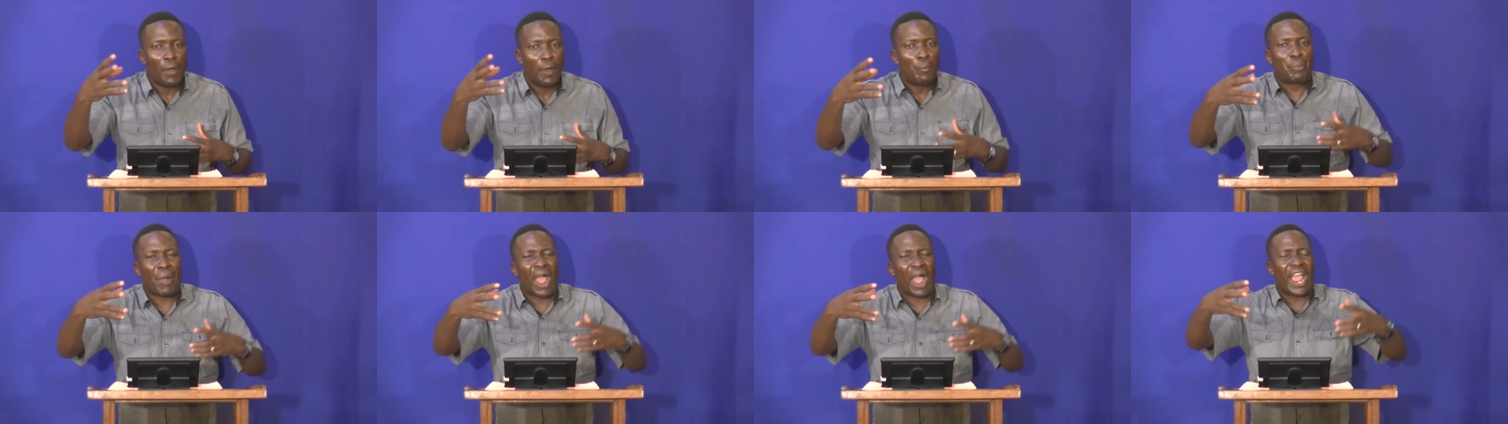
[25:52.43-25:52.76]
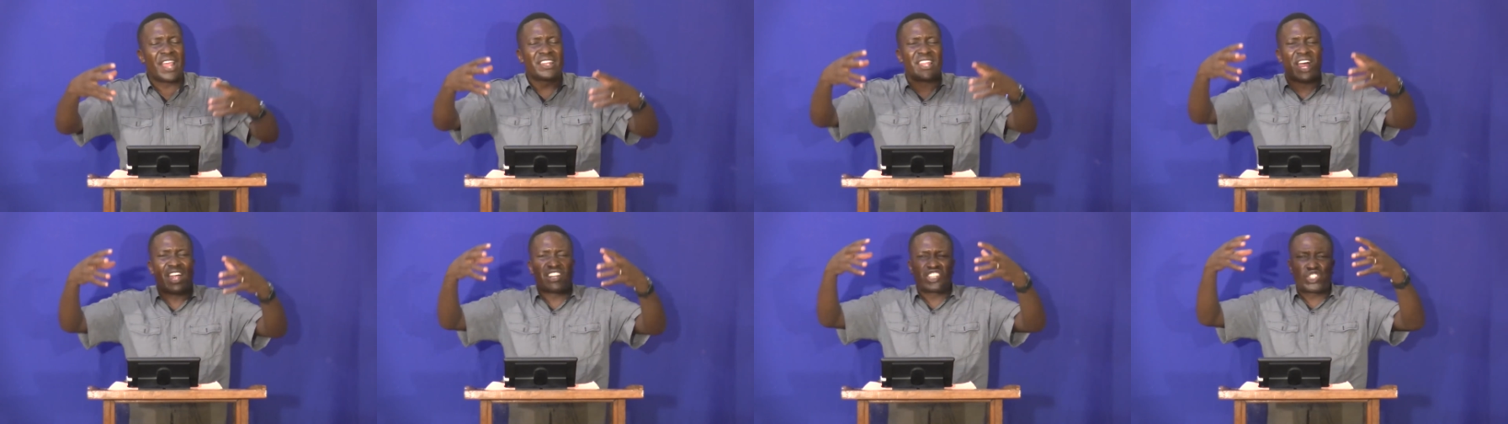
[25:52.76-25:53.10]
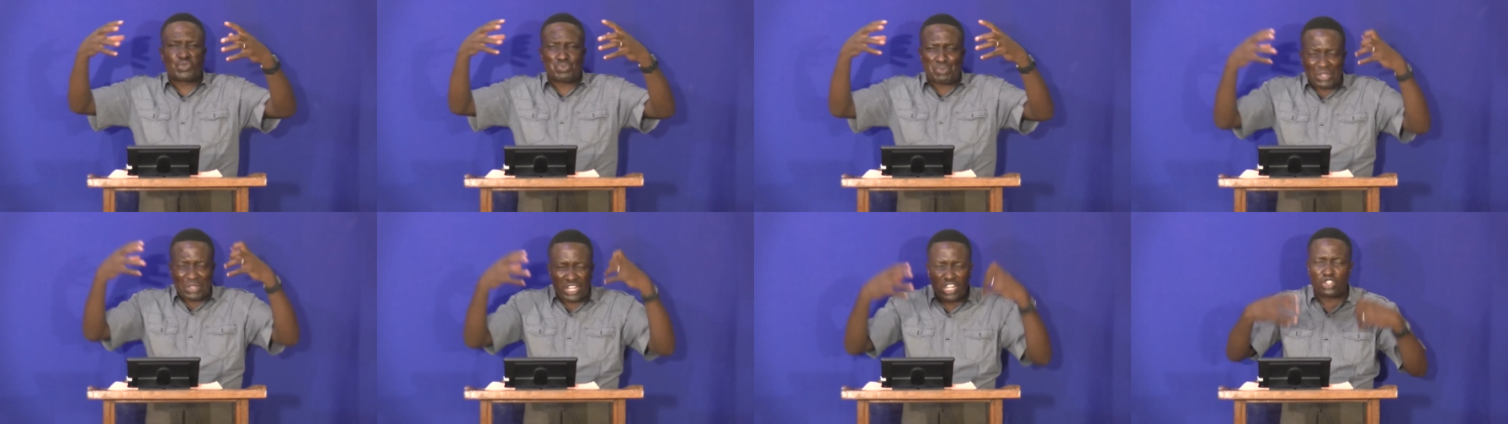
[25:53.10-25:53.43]
By the
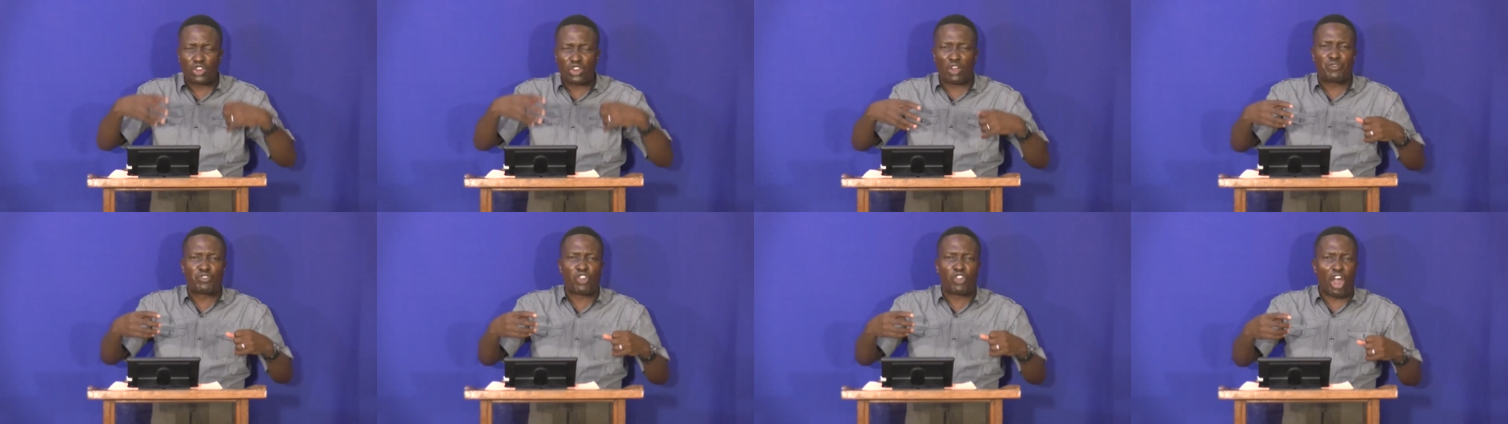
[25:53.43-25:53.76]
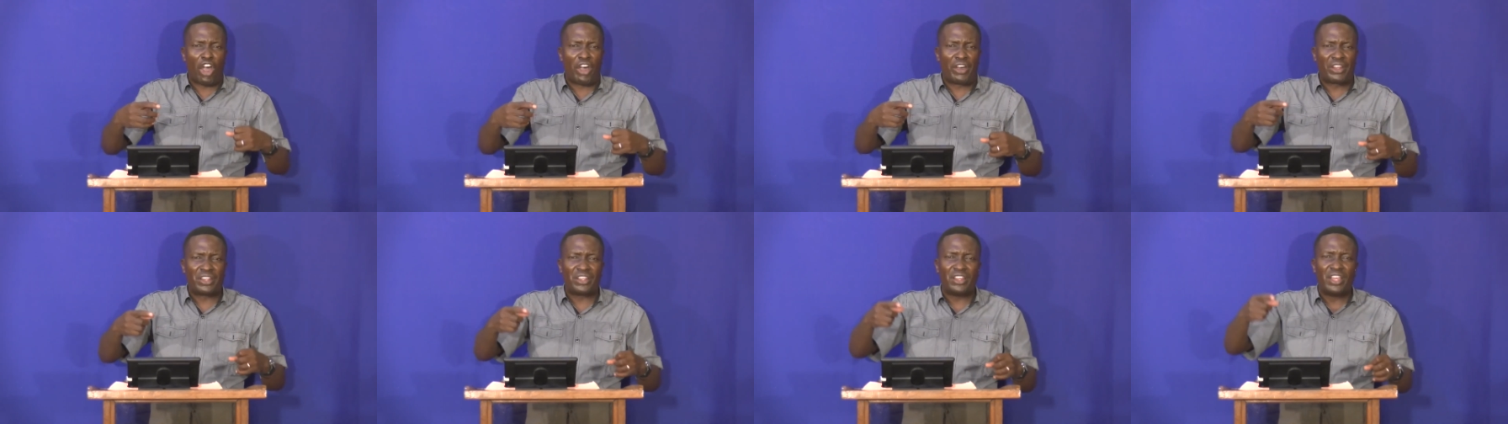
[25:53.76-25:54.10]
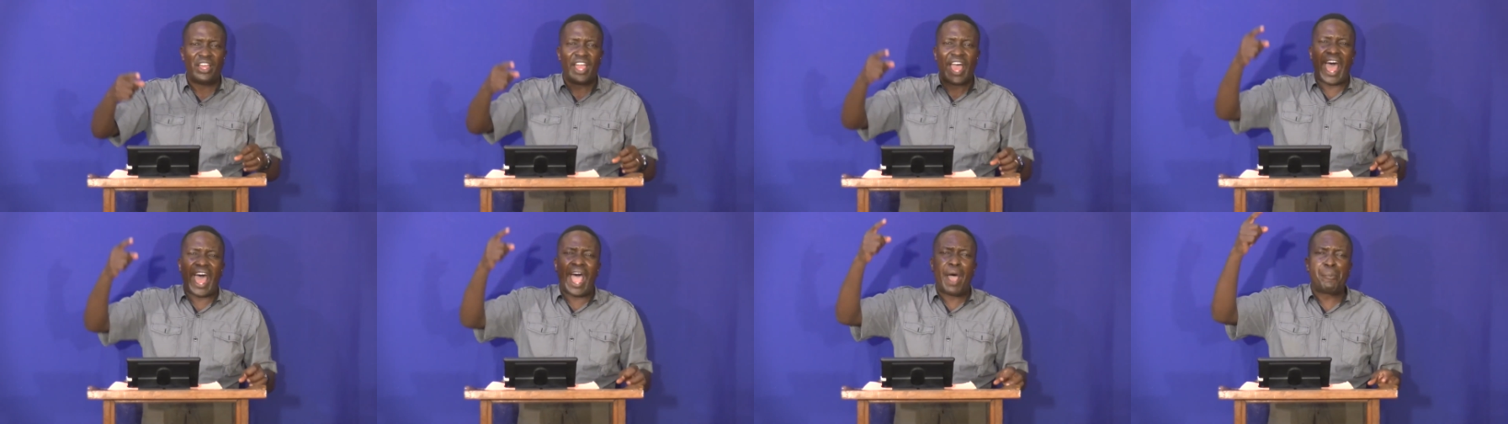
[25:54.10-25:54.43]
Spirit of God,
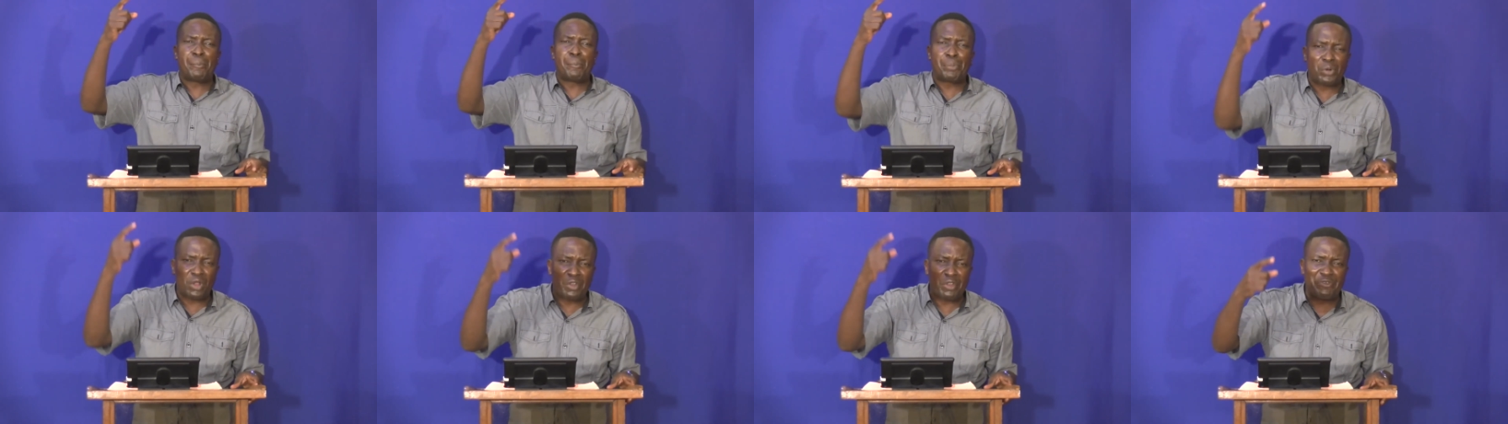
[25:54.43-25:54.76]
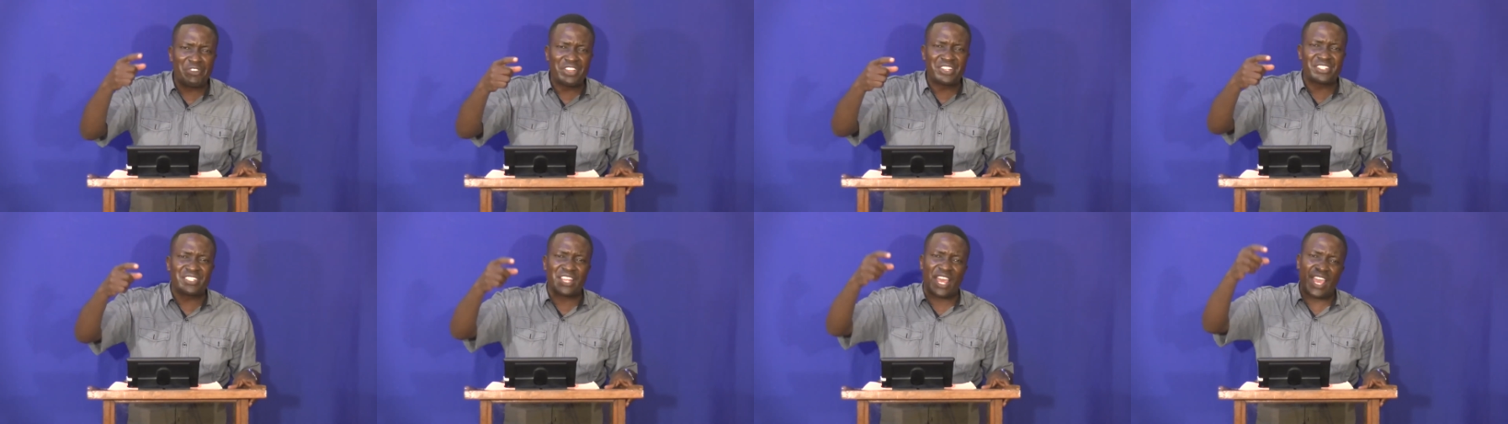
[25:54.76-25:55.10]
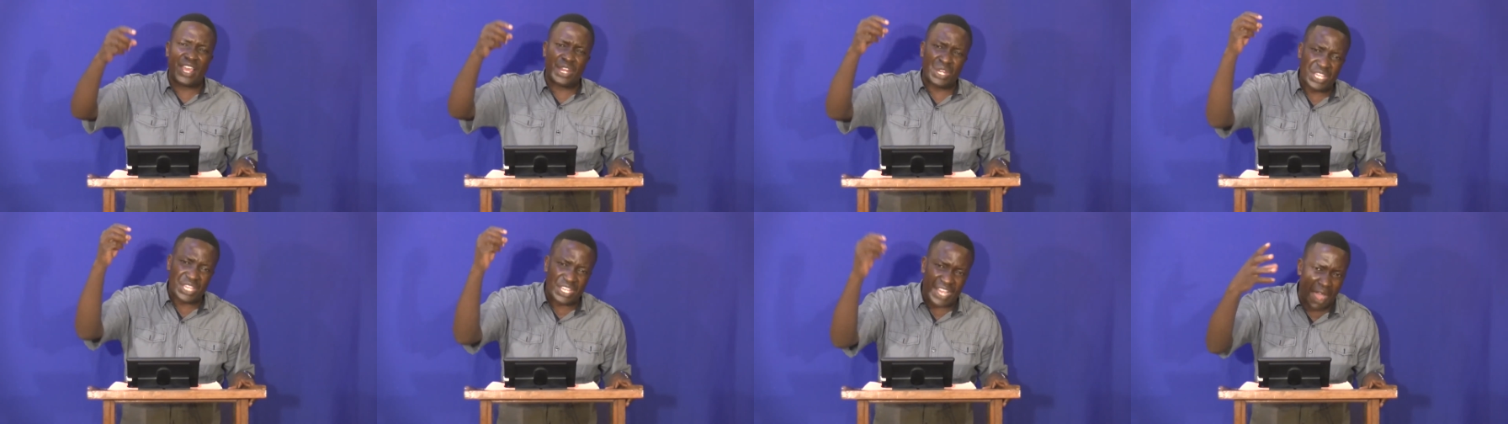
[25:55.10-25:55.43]
I prophesy
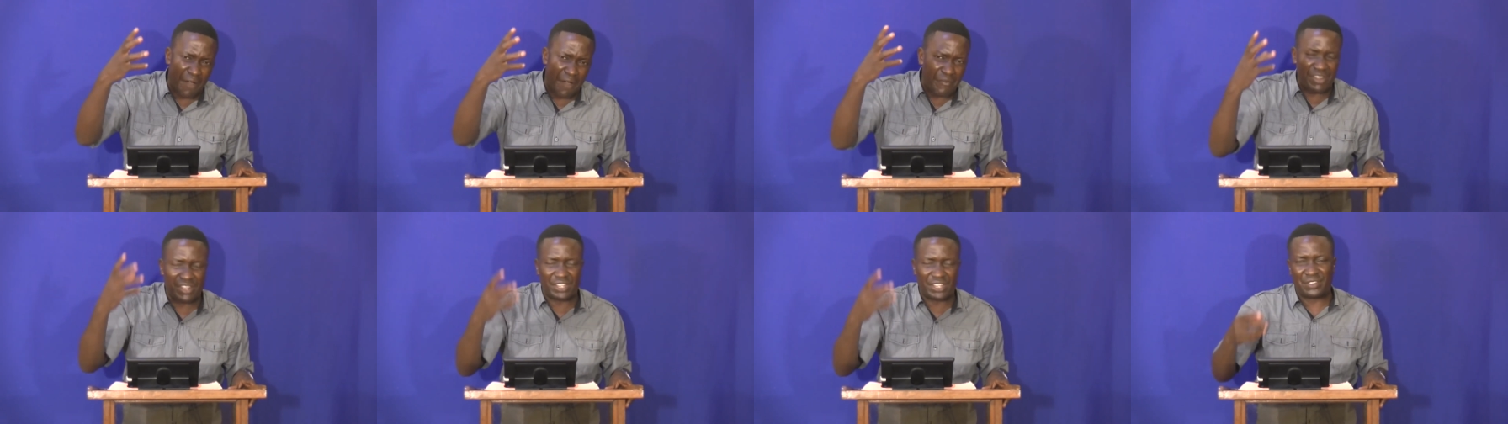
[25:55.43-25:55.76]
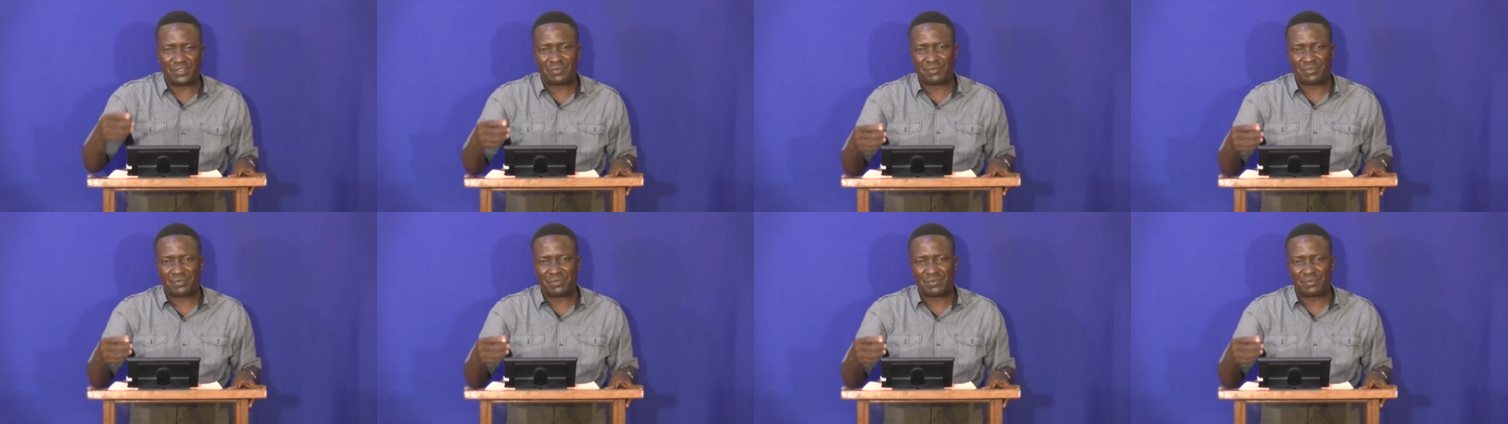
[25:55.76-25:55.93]
recovery.